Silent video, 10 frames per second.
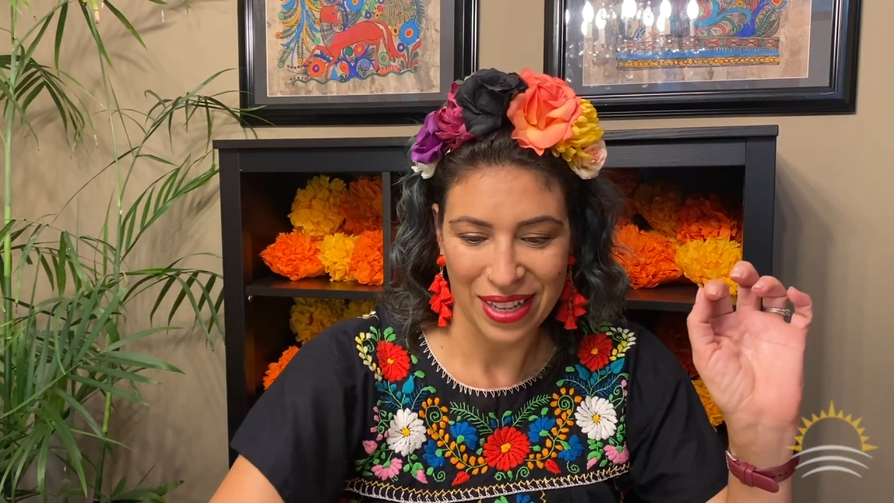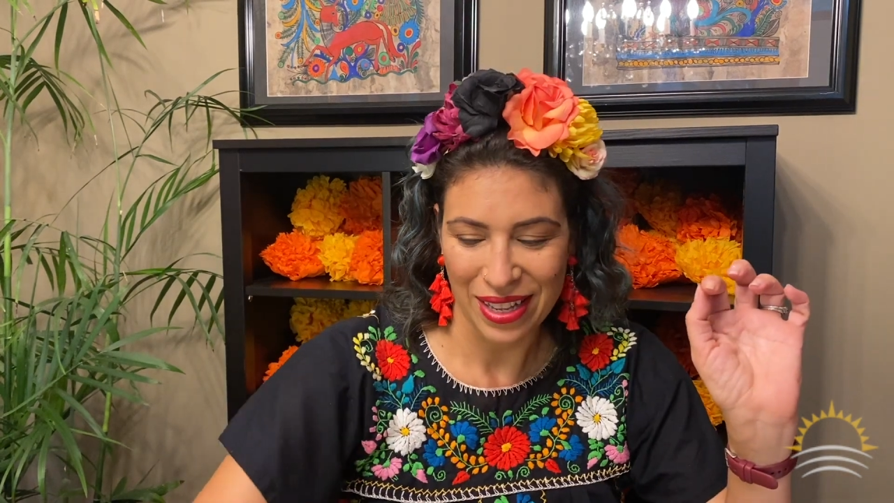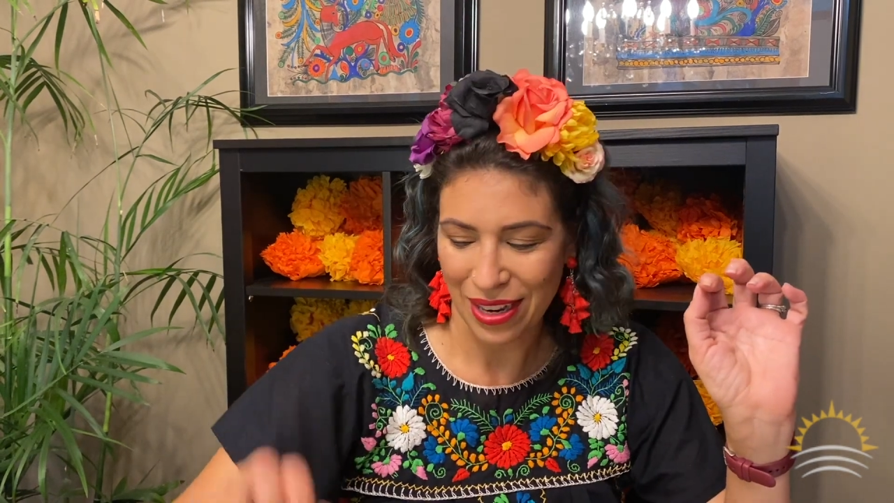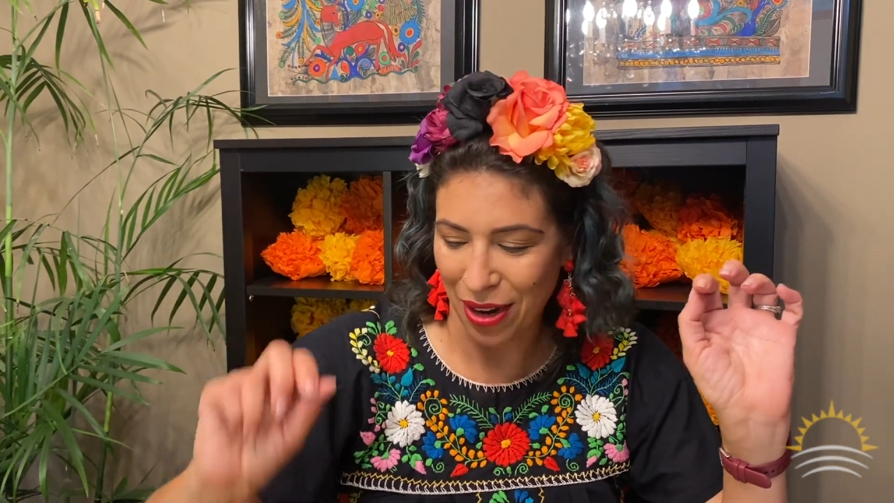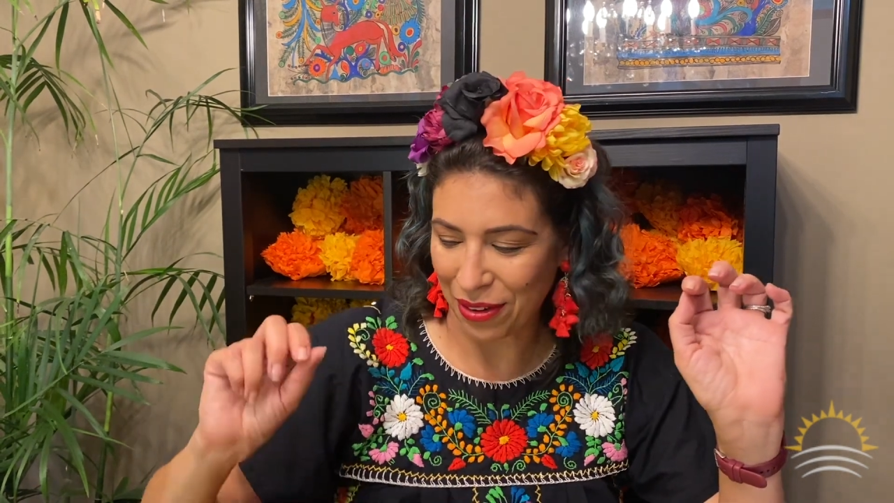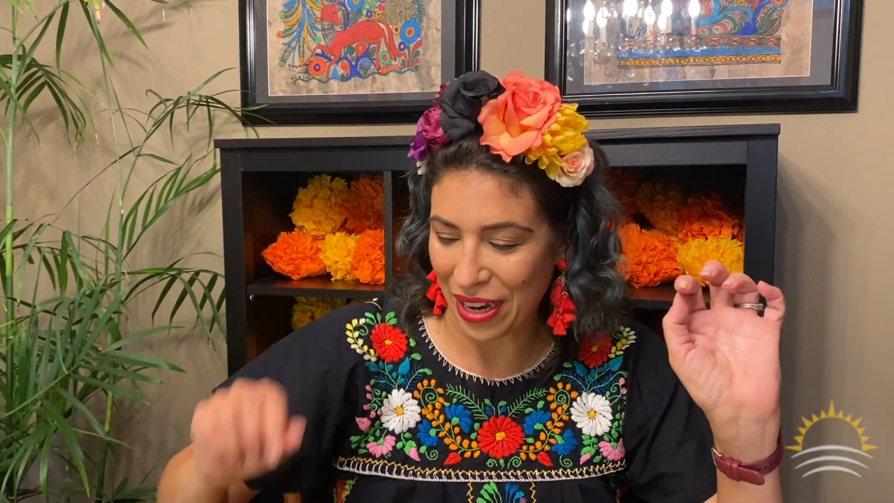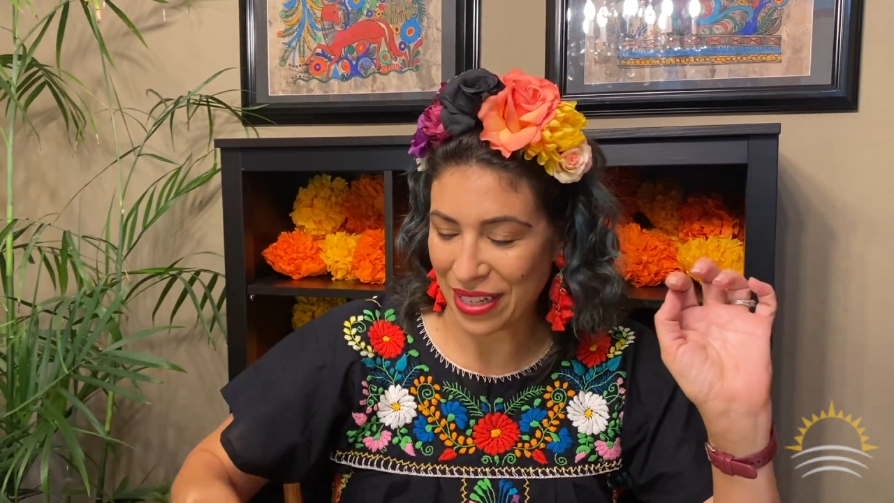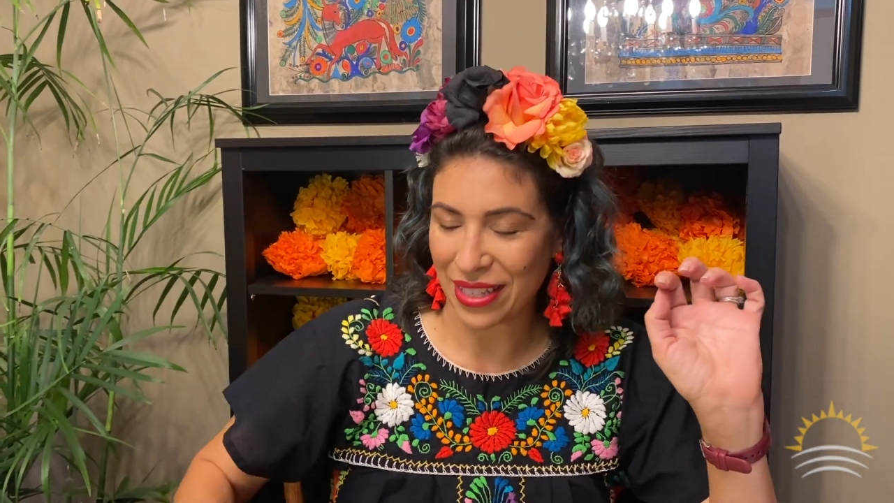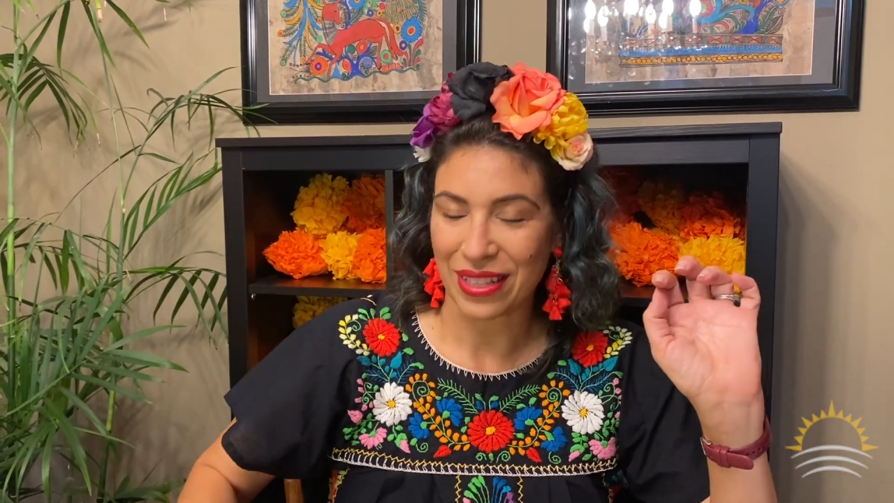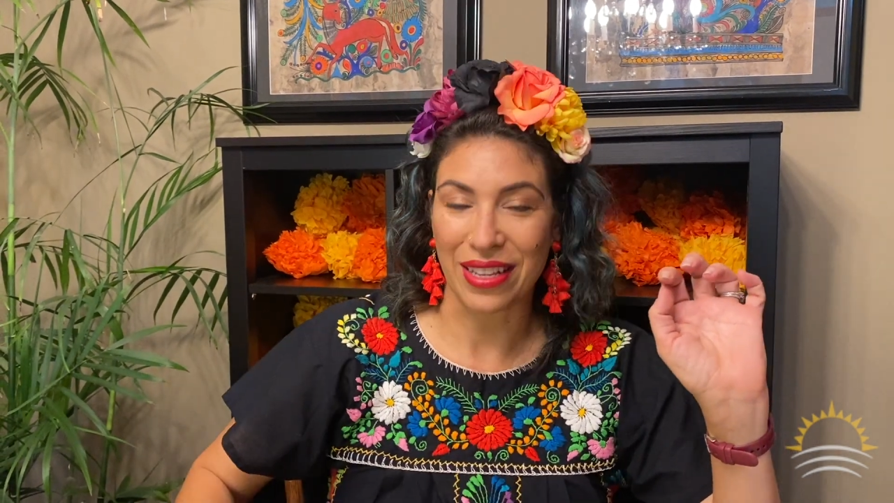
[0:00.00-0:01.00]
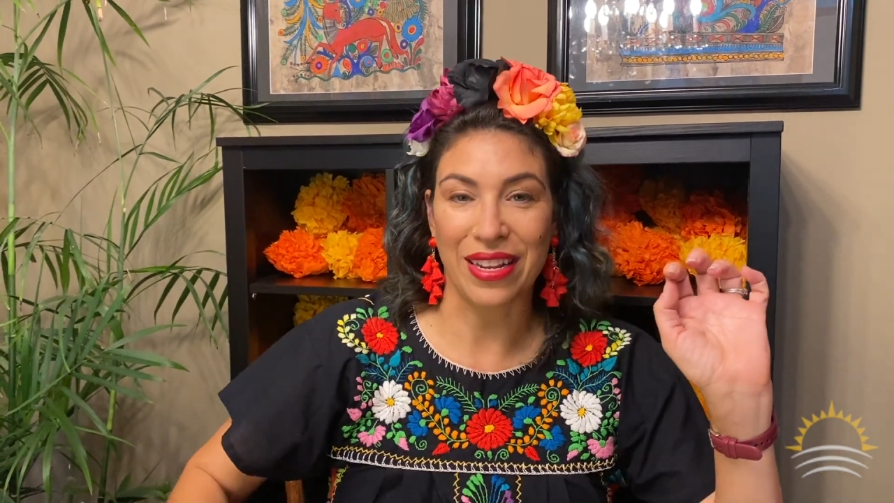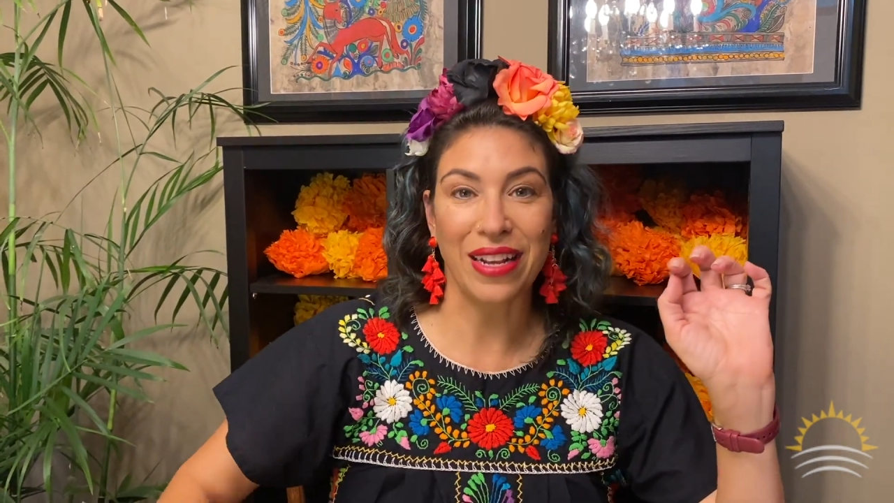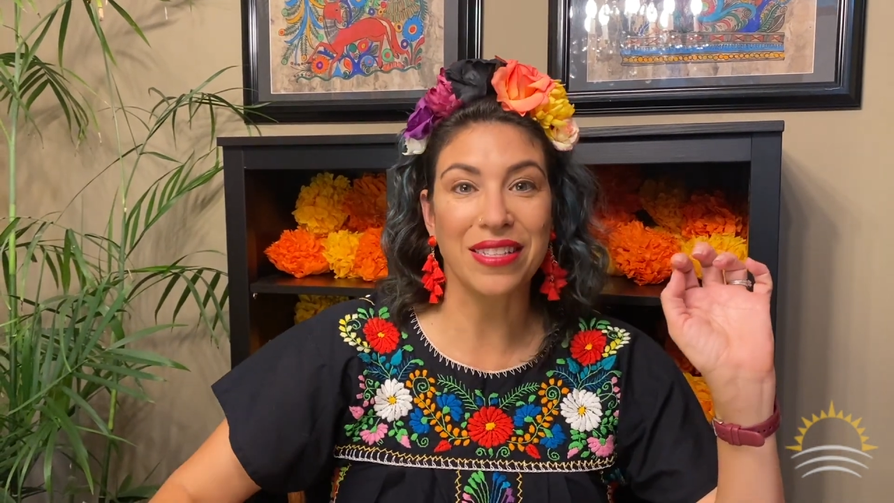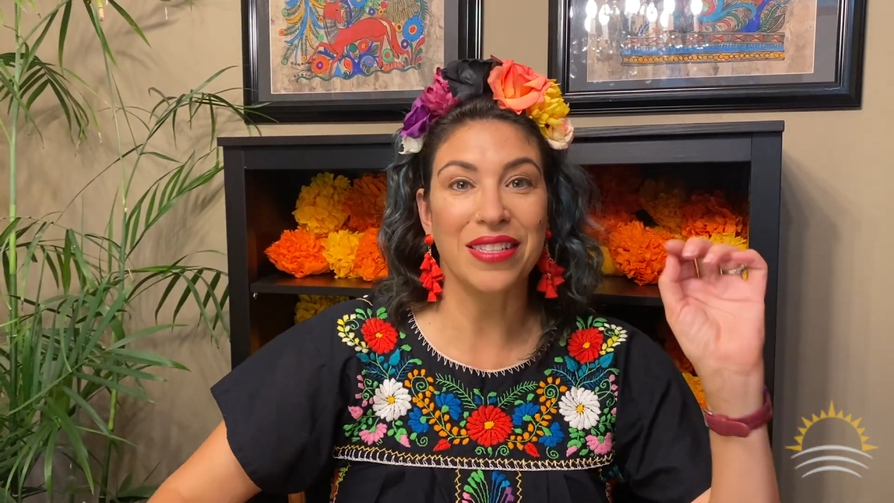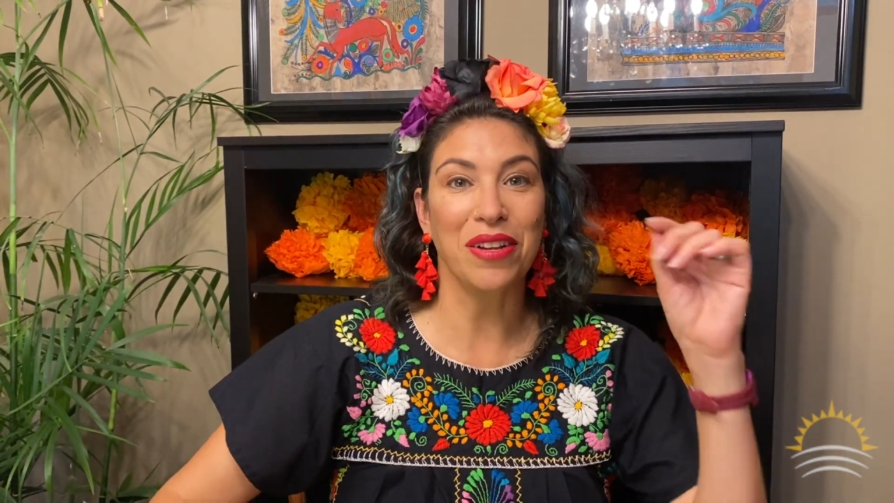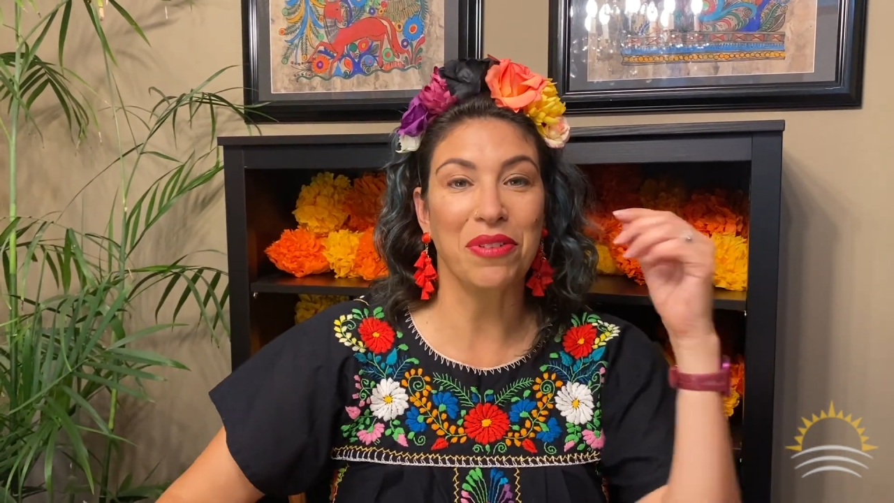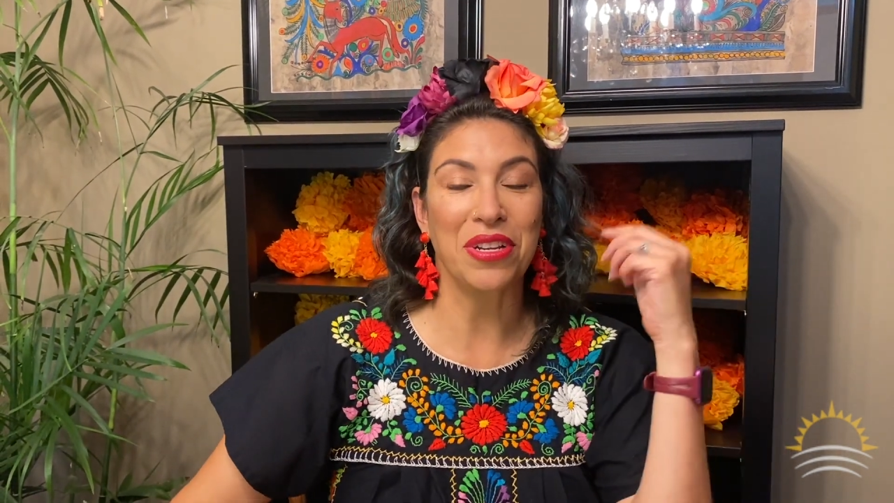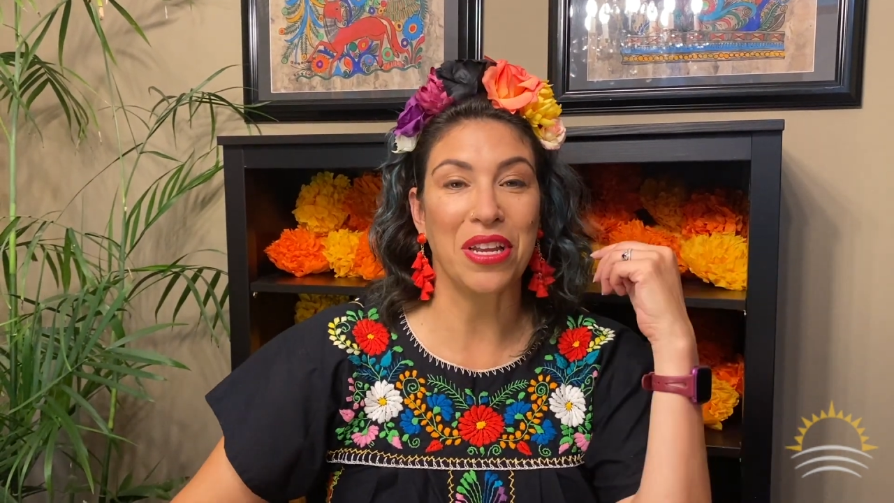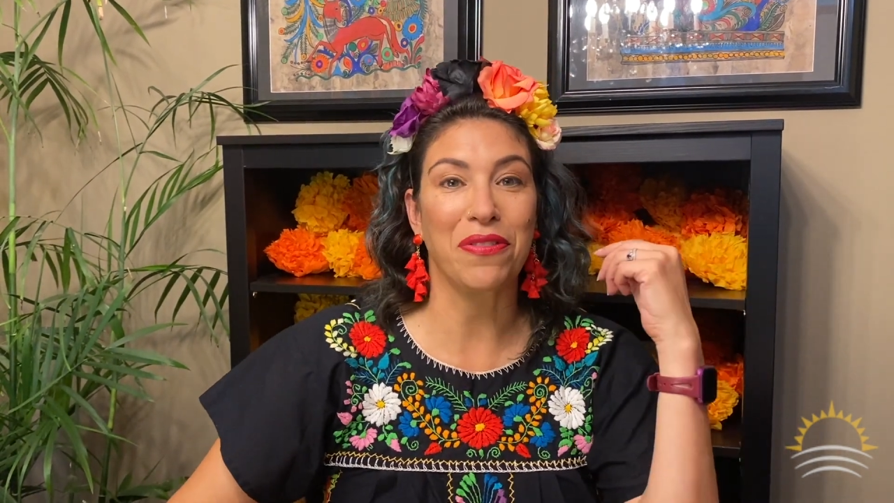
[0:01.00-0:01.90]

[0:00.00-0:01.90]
All right, the next thing we need